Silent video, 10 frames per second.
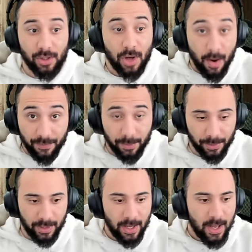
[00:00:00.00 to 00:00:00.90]

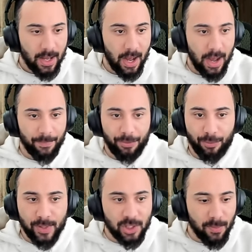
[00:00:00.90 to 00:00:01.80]
comfortably. Um,
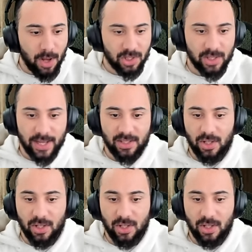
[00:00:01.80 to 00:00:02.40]
three small slots.